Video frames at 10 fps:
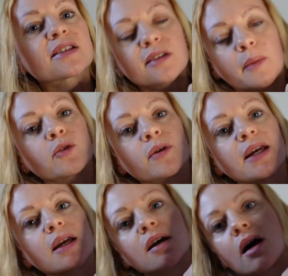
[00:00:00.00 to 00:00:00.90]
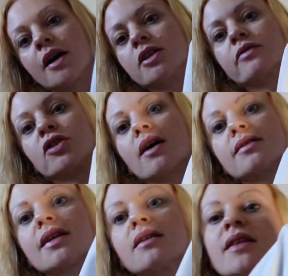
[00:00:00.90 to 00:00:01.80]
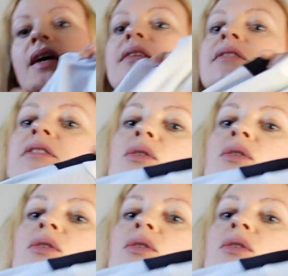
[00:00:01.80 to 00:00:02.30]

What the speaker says: summery kind of jersey. This,